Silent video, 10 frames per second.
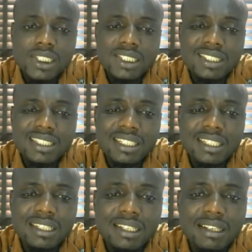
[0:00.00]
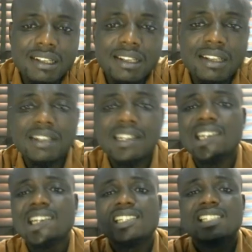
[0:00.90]

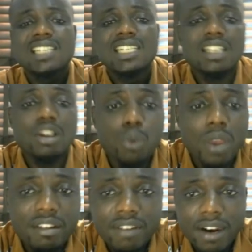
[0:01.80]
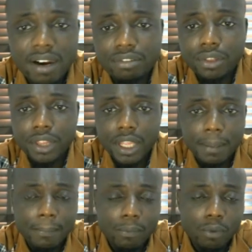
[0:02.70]
they set a waiver for
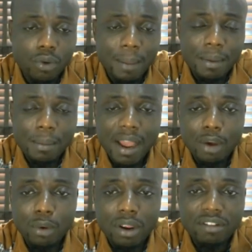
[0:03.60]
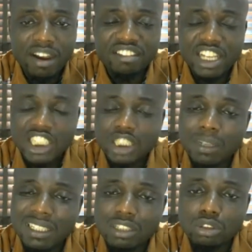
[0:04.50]
them. What do I mean by a waiver? If you're
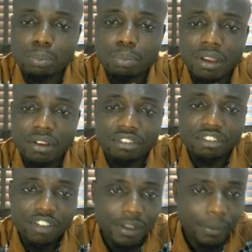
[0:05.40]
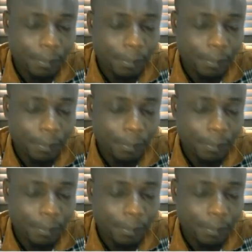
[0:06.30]
expected to pay a fee,